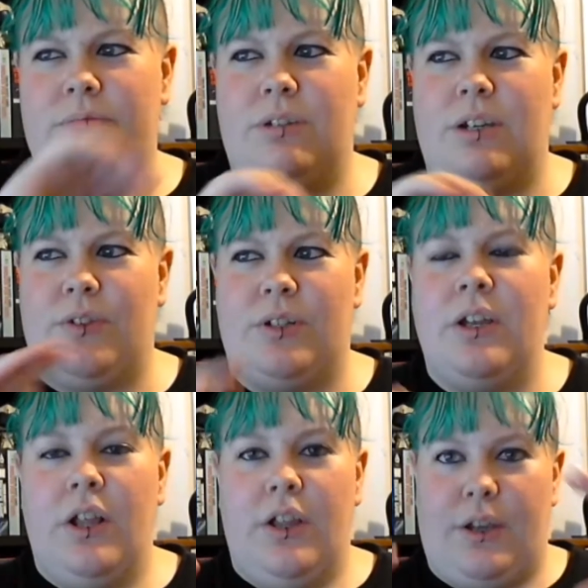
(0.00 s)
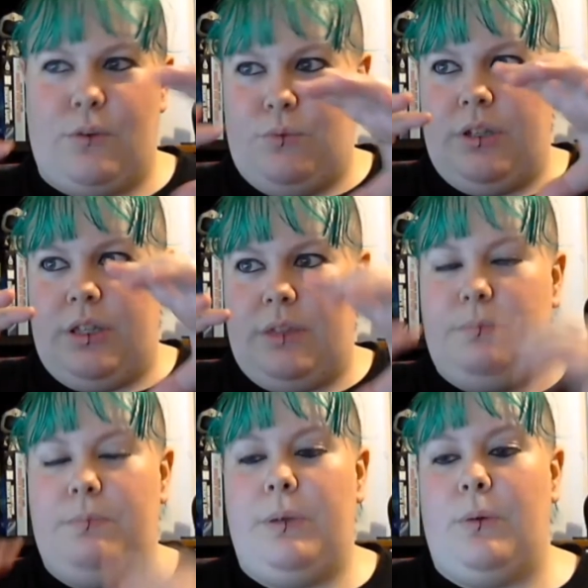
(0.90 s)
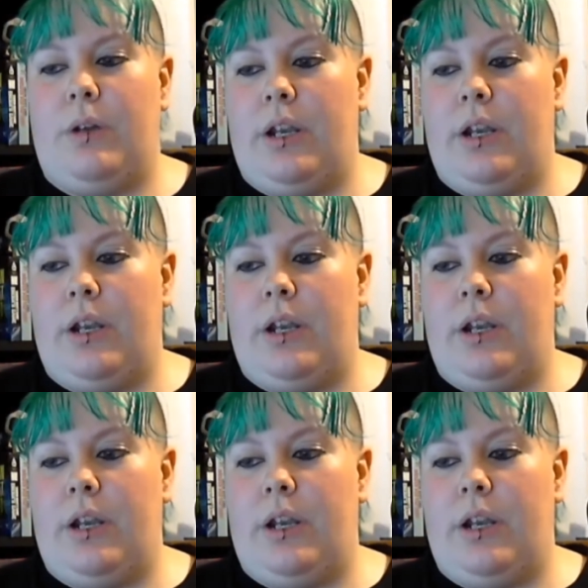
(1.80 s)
whatever, like a really big one,